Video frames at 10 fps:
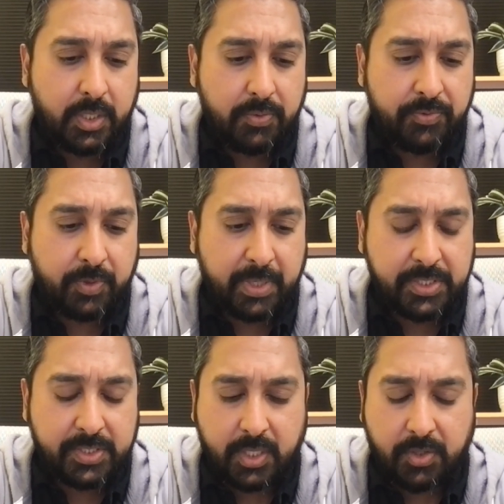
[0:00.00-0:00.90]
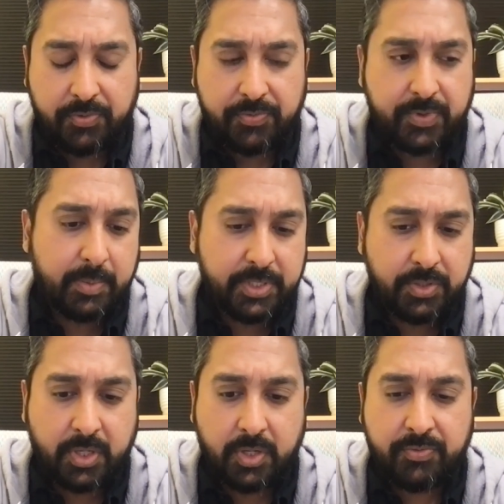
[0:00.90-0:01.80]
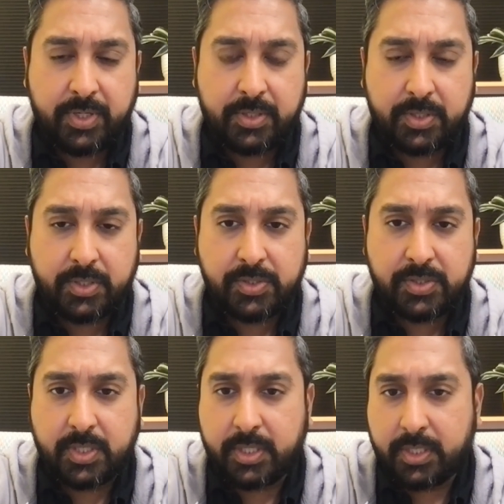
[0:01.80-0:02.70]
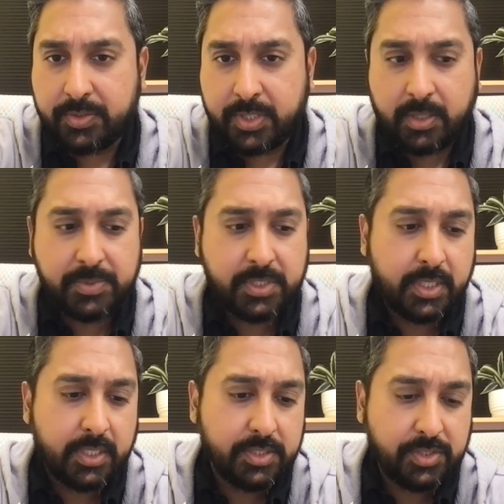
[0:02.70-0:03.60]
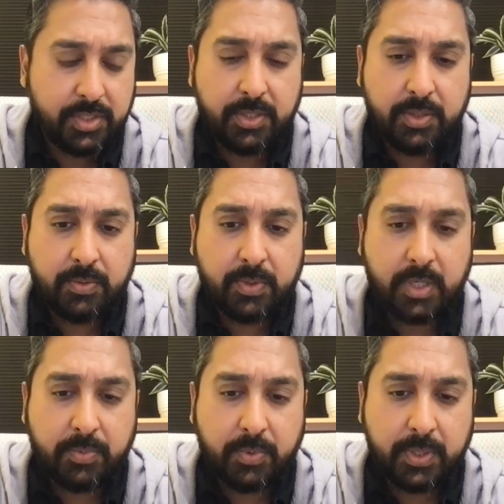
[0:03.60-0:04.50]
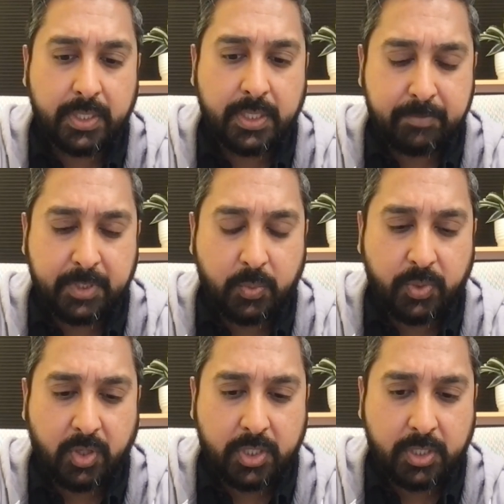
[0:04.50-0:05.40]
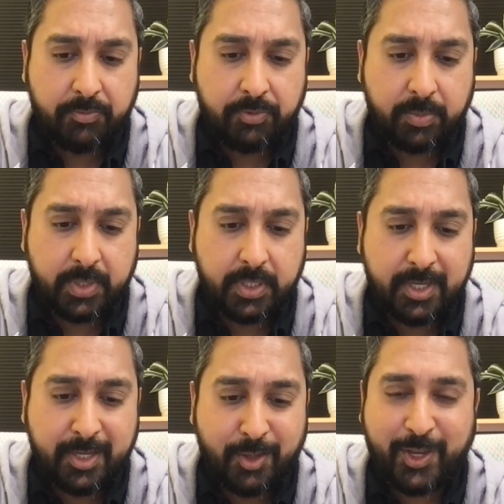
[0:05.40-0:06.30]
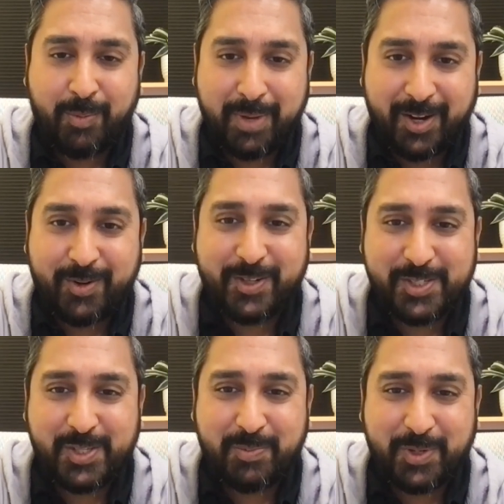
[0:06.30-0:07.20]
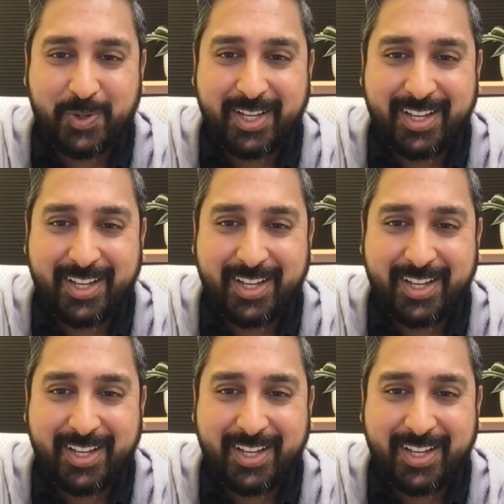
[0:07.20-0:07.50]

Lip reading: For myself and my two co-founders, Tom Stannis, Nikhil Roy, we all come from a healthcare background to some degree.